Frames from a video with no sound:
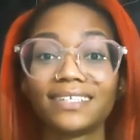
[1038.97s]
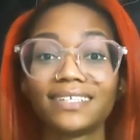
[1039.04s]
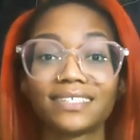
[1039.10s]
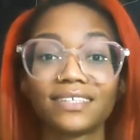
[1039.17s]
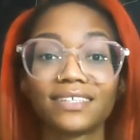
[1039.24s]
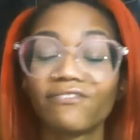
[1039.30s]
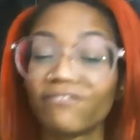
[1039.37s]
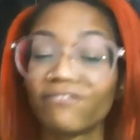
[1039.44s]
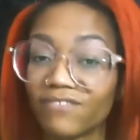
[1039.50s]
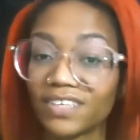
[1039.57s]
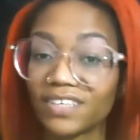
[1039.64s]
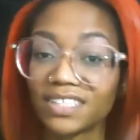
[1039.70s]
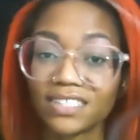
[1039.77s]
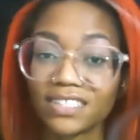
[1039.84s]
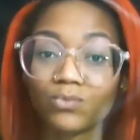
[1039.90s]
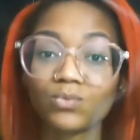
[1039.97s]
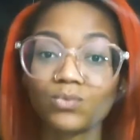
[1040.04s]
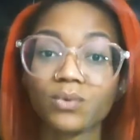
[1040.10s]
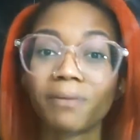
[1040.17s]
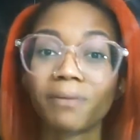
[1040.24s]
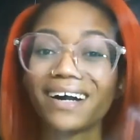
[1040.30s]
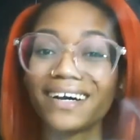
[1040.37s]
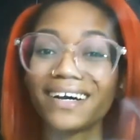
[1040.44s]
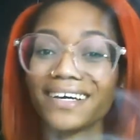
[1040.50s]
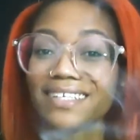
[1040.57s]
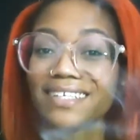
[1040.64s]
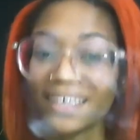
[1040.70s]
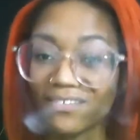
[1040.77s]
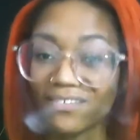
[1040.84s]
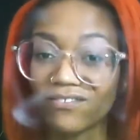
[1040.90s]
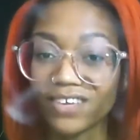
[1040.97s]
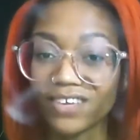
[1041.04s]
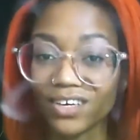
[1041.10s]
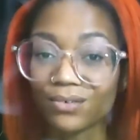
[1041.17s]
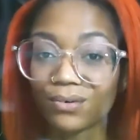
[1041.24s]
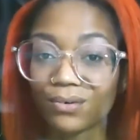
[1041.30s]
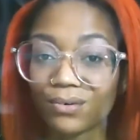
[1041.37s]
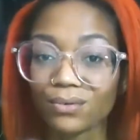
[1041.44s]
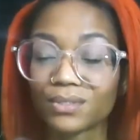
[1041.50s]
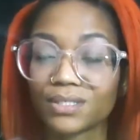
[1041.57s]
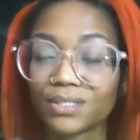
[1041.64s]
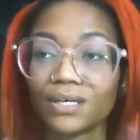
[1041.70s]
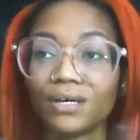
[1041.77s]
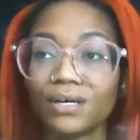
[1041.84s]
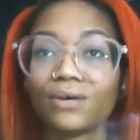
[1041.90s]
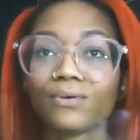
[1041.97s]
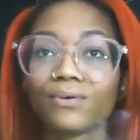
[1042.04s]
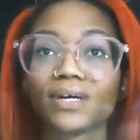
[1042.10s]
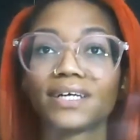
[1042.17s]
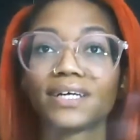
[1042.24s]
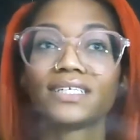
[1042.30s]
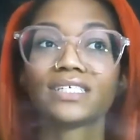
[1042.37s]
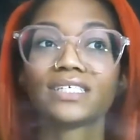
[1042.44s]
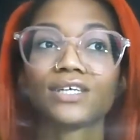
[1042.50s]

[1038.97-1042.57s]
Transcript: It's the it's the mind that feels, right?